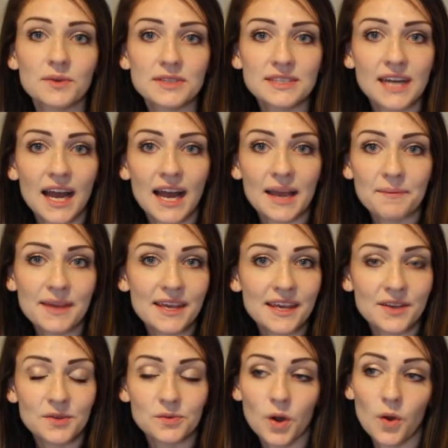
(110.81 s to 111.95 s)
it was time.
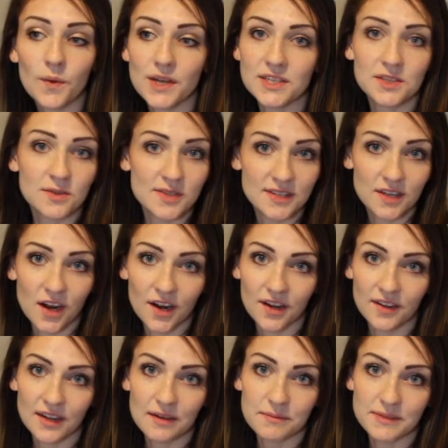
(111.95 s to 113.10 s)
He always uses our
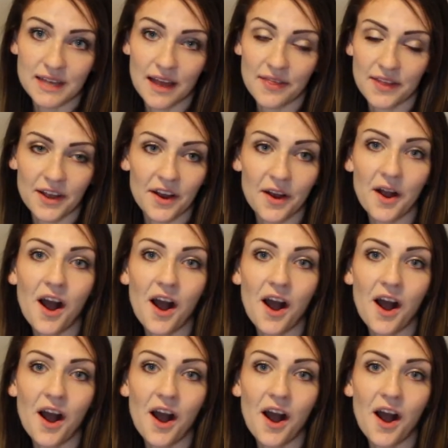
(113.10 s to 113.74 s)
clubs, and they are